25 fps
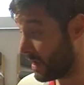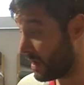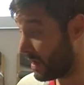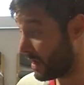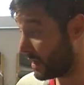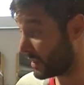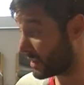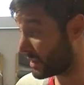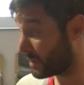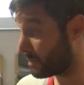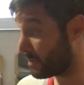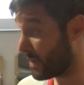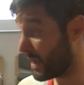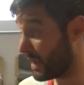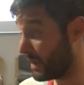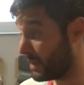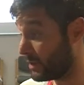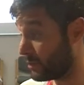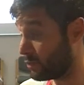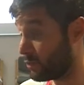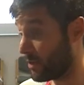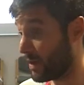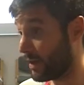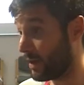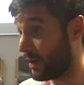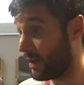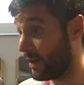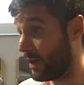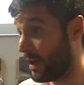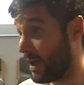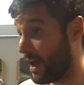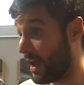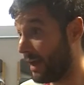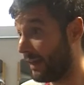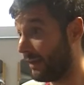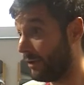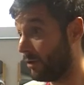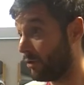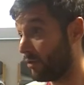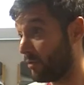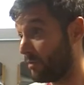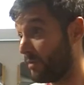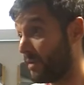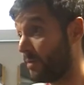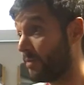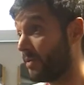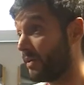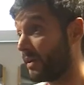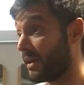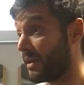space where a lot of
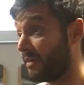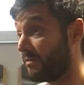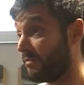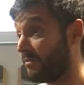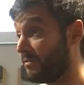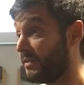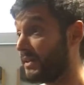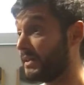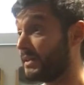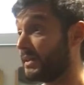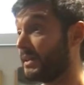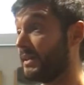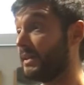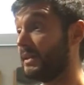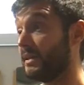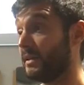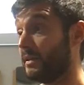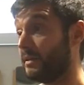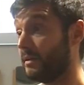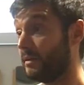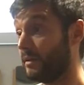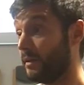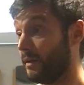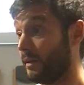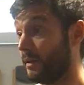people can fit in.